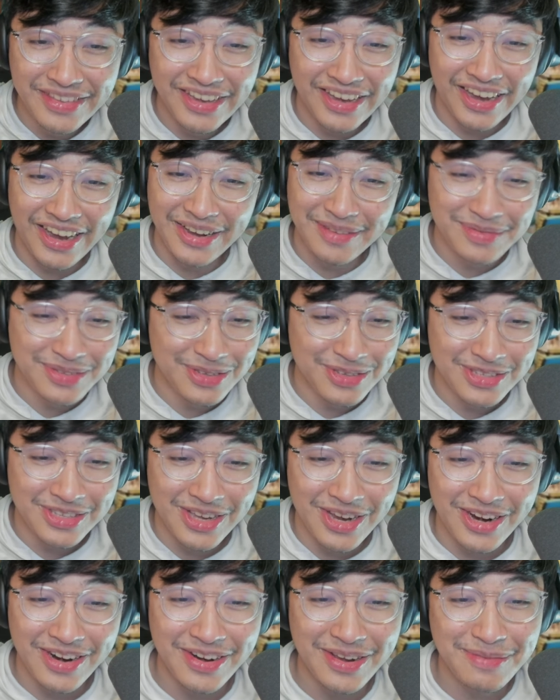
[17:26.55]
I'm so
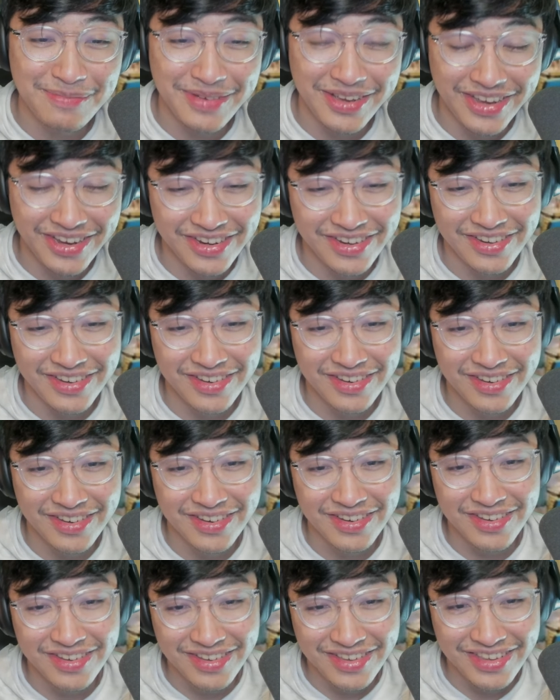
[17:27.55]
sorry, but
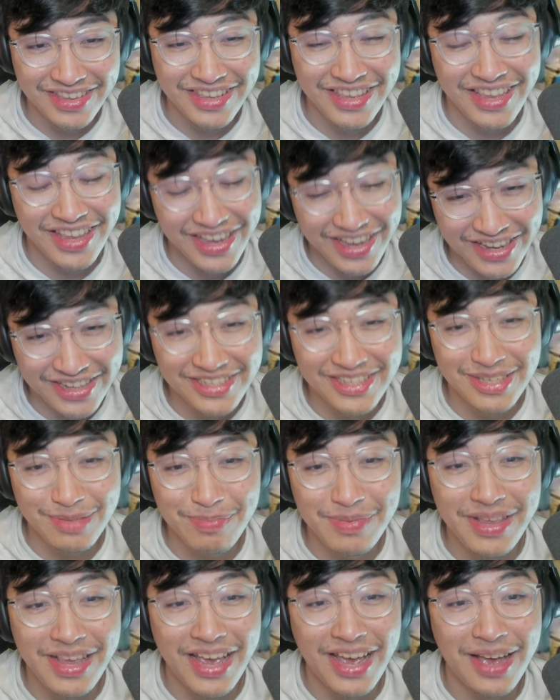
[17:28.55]
yeah, just
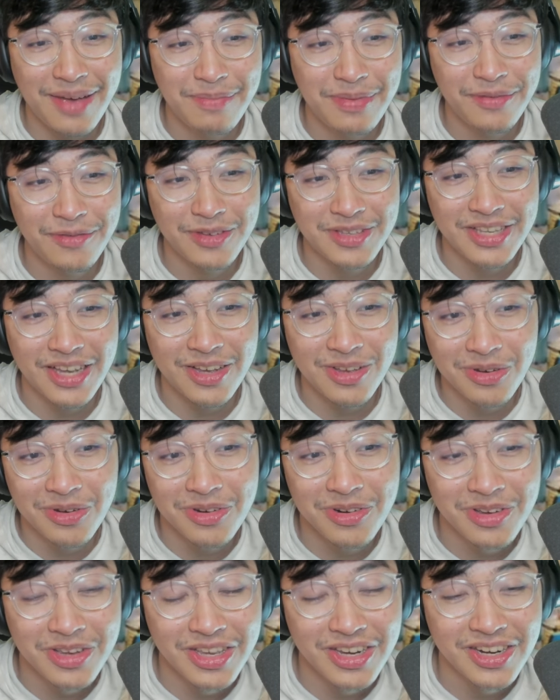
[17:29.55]
be happy for
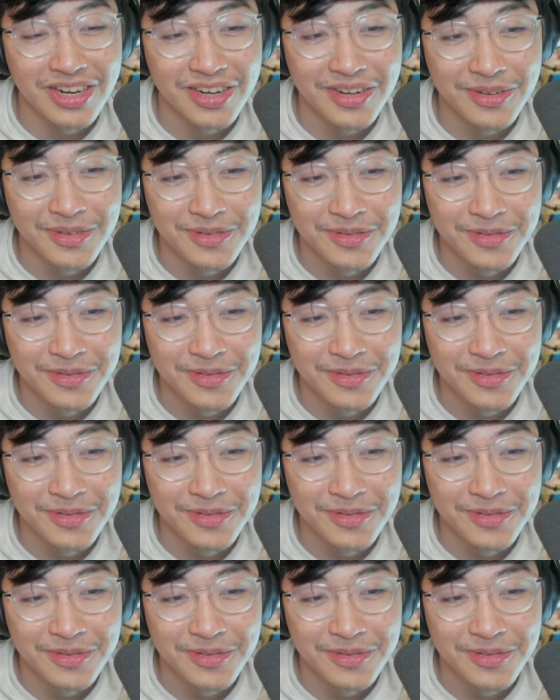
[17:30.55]
Sangoro here.